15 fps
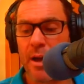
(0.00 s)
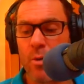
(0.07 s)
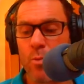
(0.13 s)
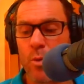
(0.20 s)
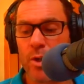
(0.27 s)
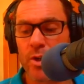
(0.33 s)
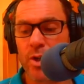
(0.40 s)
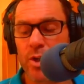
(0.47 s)

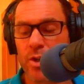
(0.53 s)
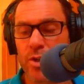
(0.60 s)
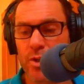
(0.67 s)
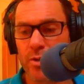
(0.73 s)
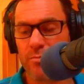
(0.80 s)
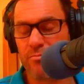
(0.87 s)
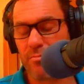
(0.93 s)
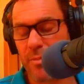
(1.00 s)
which
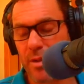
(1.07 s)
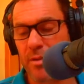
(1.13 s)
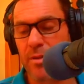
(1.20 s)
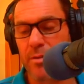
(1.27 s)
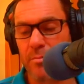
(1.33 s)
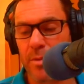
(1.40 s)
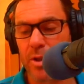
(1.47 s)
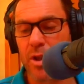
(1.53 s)
is
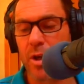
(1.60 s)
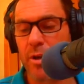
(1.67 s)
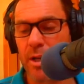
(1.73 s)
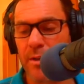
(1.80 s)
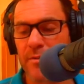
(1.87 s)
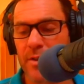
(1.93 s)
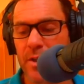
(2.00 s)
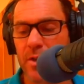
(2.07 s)
in the
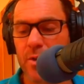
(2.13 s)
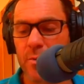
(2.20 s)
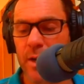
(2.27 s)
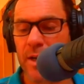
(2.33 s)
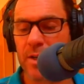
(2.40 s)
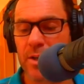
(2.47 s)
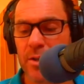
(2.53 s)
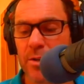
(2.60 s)
majority of
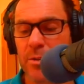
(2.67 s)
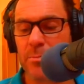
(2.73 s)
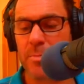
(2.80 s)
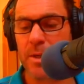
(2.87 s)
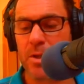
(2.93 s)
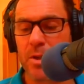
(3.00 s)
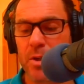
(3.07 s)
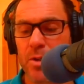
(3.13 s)
situations
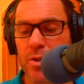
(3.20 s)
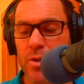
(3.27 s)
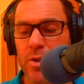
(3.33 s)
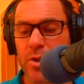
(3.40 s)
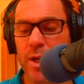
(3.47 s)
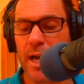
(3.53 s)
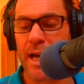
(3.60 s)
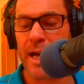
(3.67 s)
because